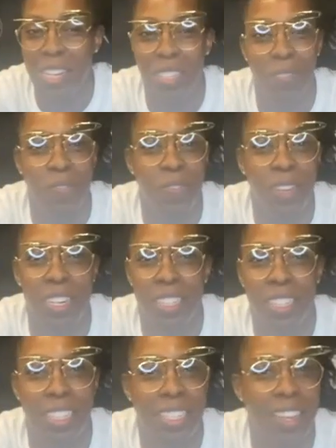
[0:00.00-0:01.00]
watched Patrick
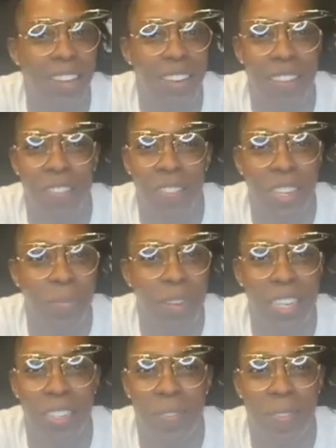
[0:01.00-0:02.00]

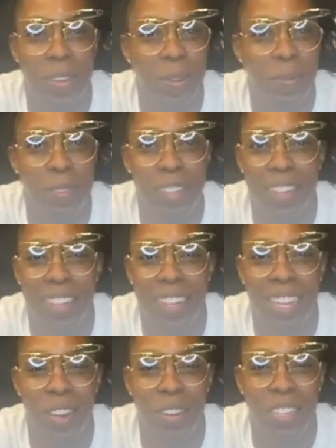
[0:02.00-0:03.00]
Mahomes
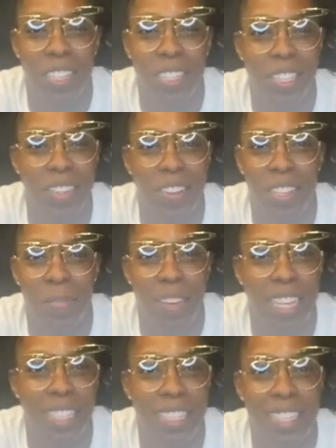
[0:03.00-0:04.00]
on his no-look
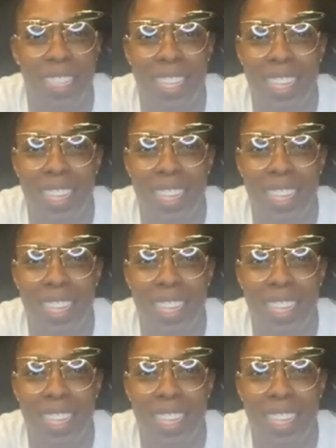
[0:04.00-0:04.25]
passes.